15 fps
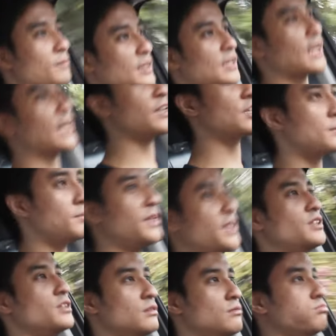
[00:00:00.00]
but higher
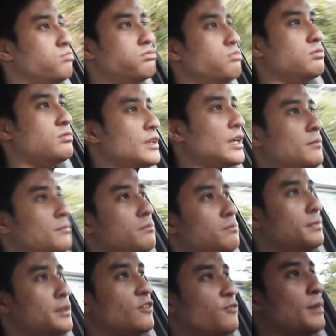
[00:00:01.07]
speeds, yeah,
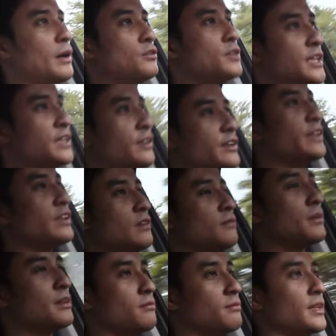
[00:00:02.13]
bit of bounce here and there,
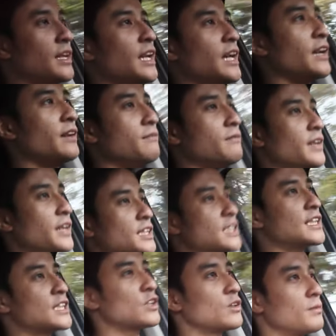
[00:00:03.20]
but then again, it's
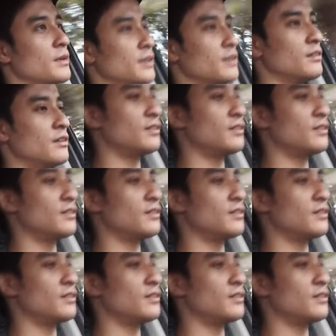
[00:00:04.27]
not so bad.